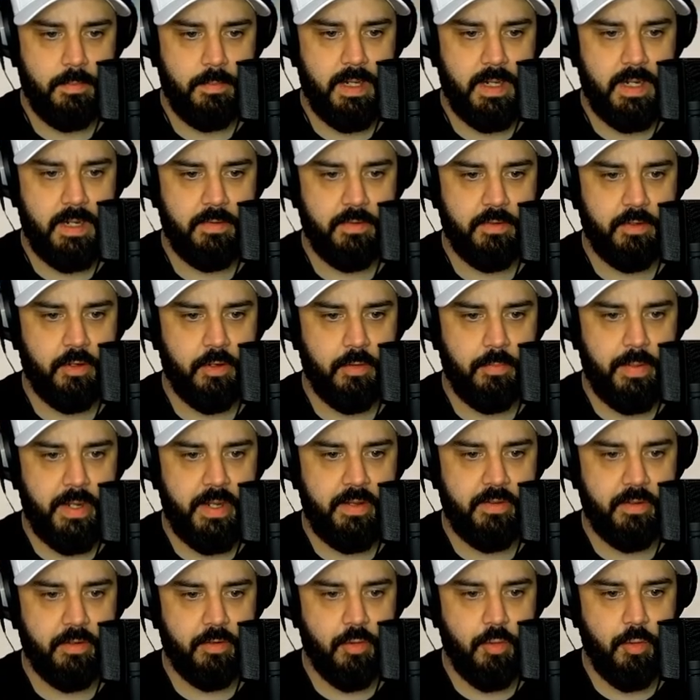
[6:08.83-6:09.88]
That's a oh, good piece
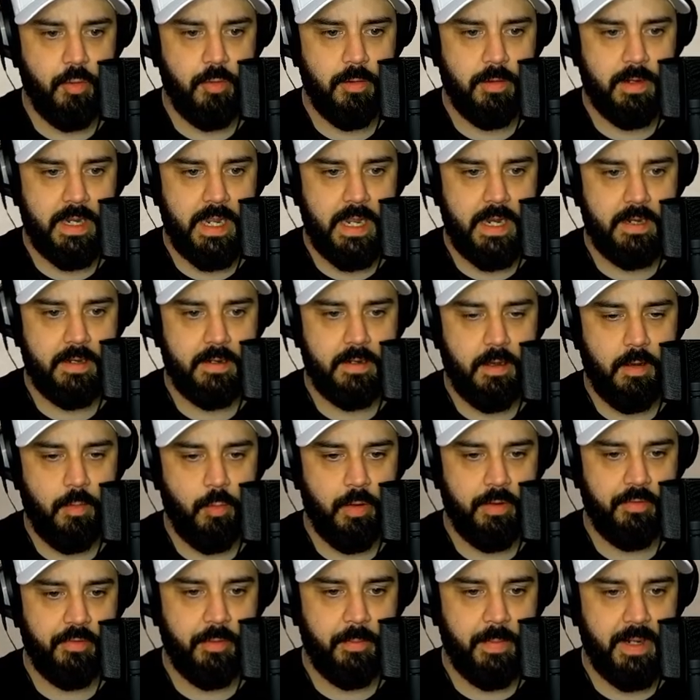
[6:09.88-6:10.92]
raining. of corrugated, dog. What
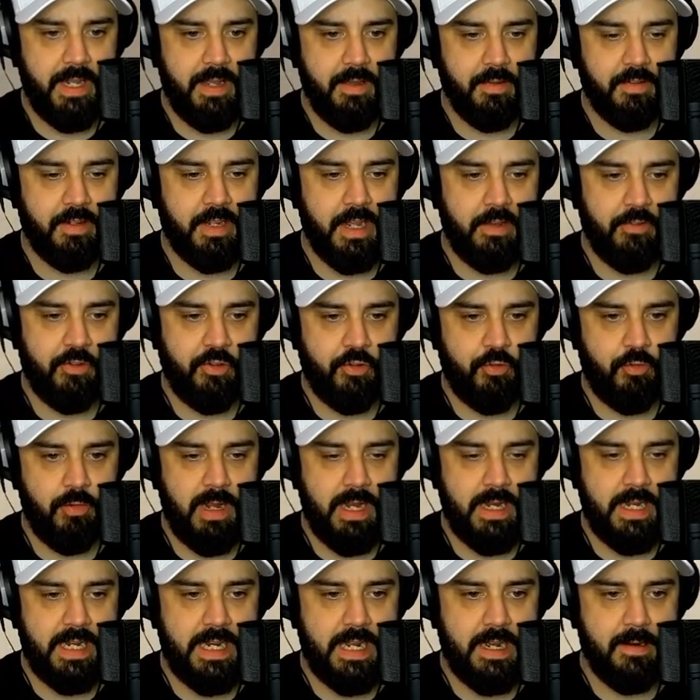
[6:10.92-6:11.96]
if somebody else got
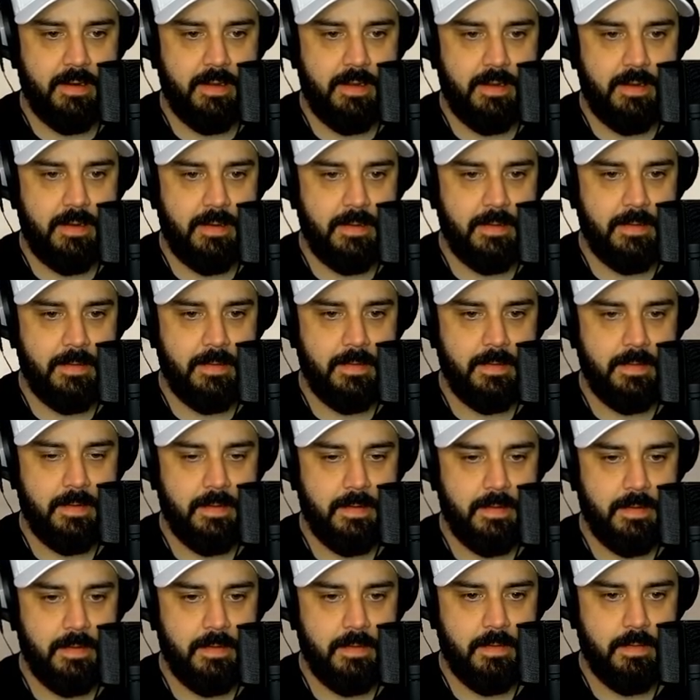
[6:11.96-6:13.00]
stranded out here?
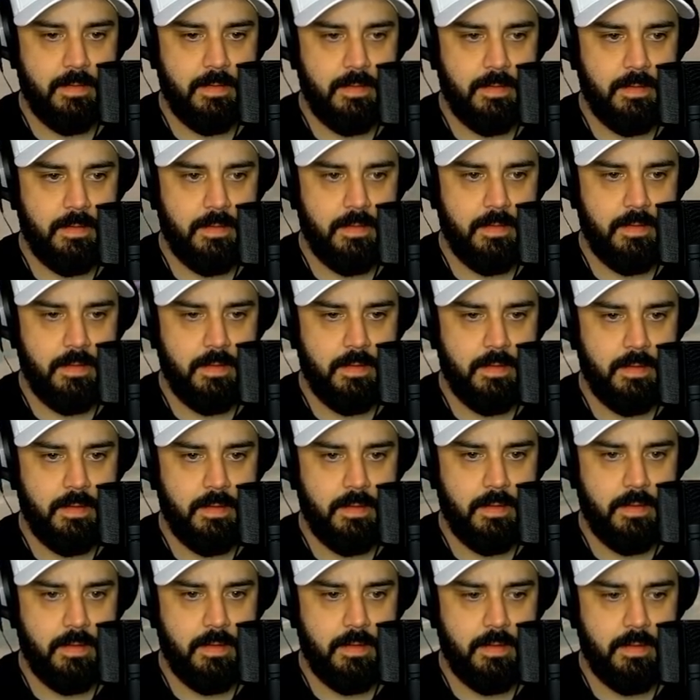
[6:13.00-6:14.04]
Well, I mean, that's not
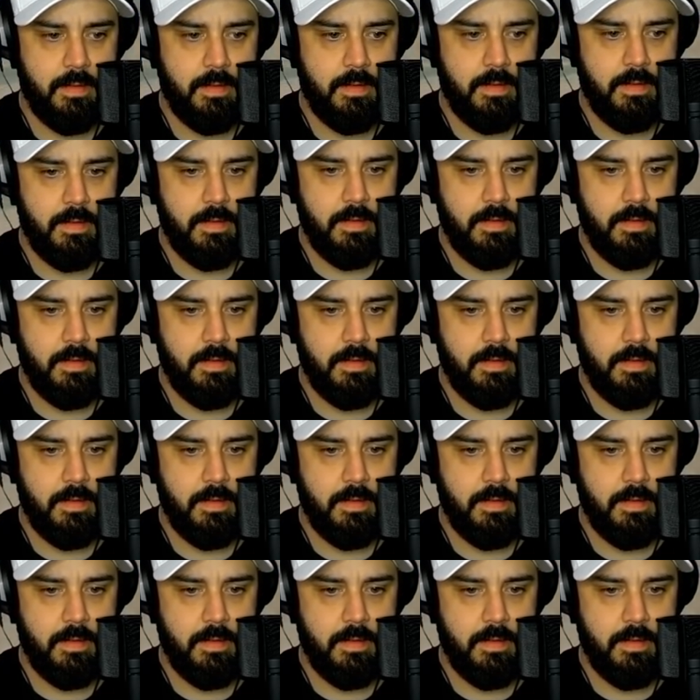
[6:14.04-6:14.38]
my problem.